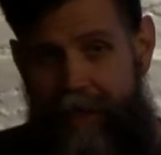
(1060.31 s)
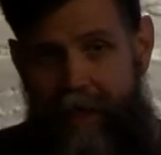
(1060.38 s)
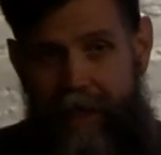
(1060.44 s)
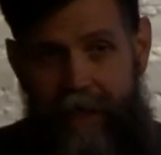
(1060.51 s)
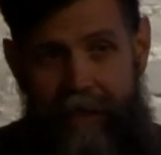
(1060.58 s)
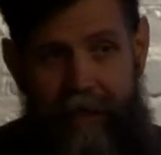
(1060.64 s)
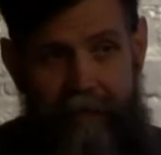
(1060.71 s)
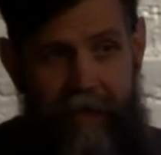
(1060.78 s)

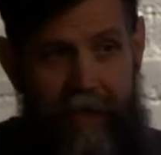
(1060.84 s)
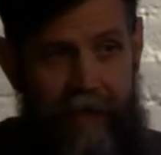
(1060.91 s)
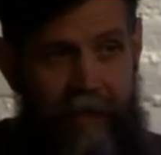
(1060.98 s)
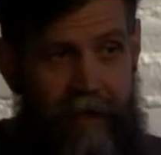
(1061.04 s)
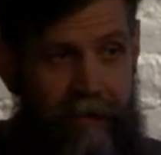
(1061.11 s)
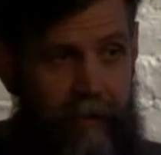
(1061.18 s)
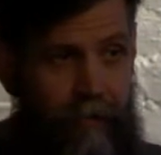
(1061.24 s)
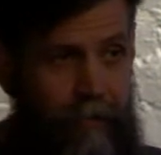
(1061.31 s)
and I've got
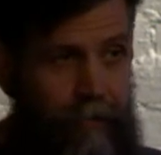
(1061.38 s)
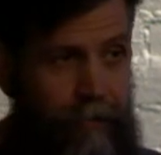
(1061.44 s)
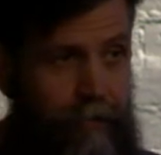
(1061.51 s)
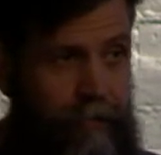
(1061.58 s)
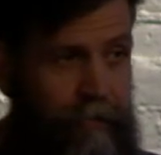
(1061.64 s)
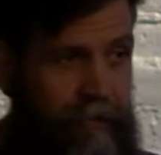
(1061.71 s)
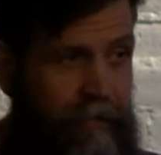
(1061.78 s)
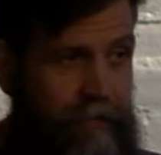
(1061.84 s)
another
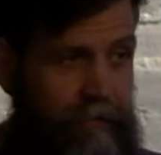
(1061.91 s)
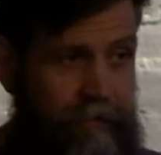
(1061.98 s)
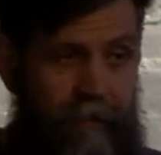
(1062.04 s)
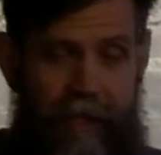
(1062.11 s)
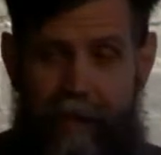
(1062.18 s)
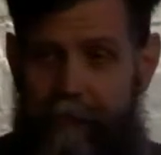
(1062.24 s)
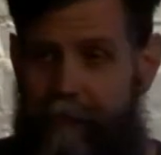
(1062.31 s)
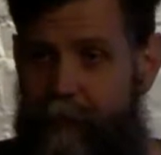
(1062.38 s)
who's
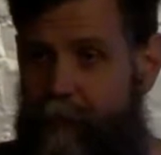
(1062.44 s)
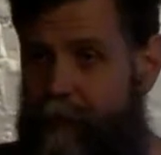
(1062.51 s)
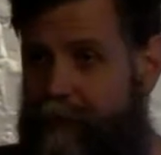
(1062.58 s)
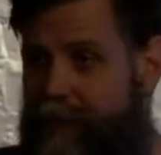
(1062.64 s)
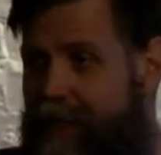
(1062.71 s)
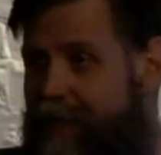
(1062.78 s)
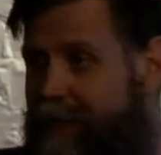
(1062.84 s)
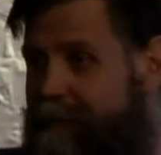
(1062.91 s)
got a
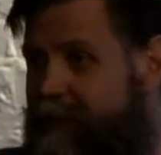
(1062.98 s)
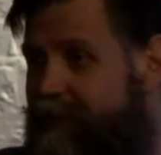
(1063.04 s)
full-time